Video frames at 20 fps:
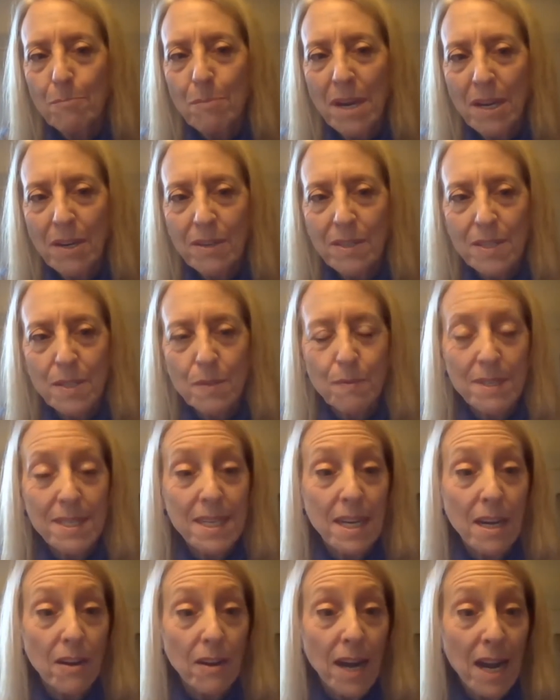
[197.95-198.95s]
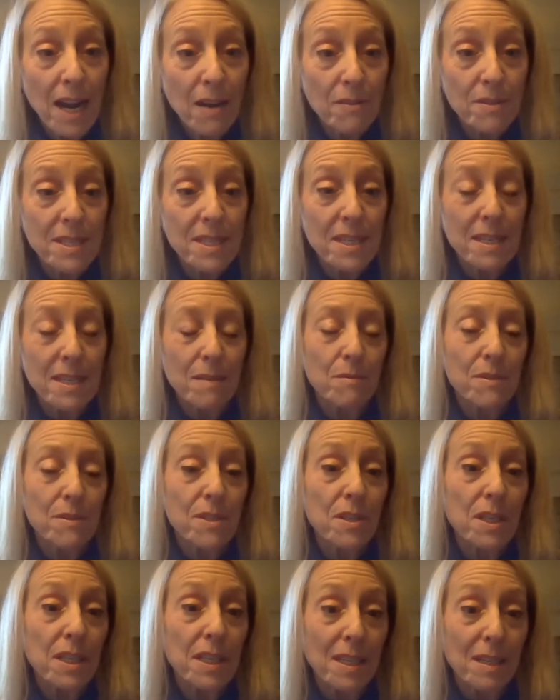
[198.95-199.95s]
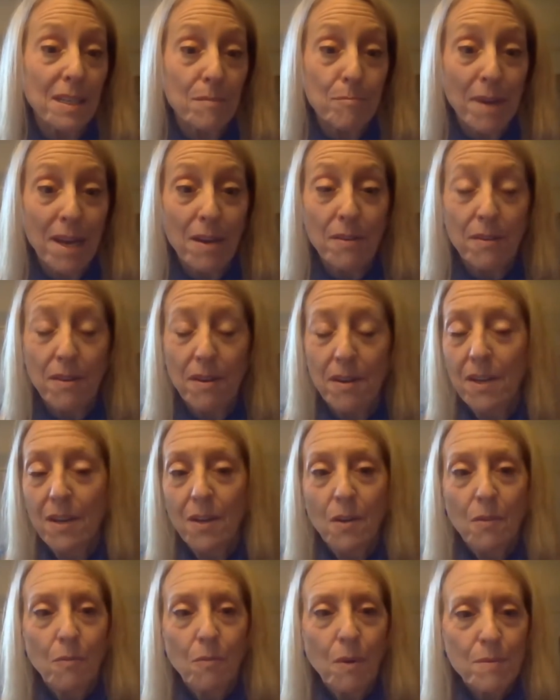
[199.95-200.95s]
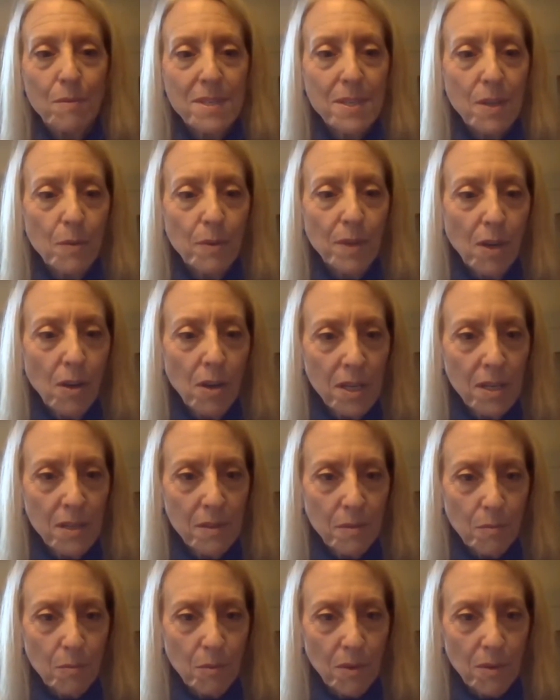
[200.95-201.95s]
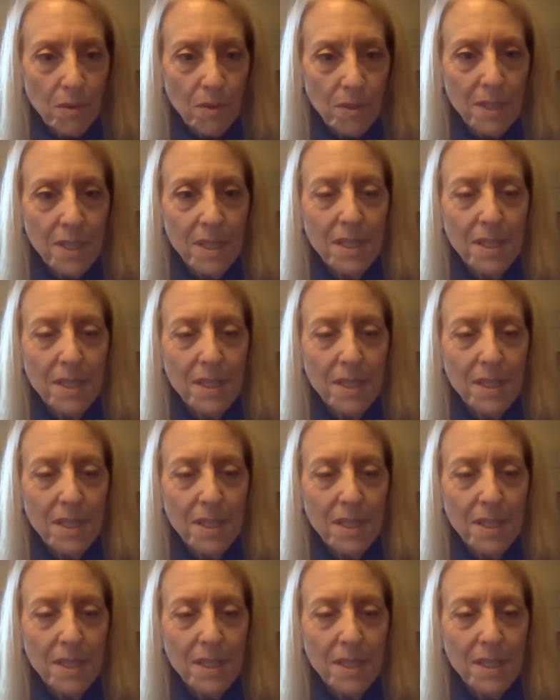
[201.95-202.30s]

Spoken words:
parents was at our house and they were talking about what was going on in the world.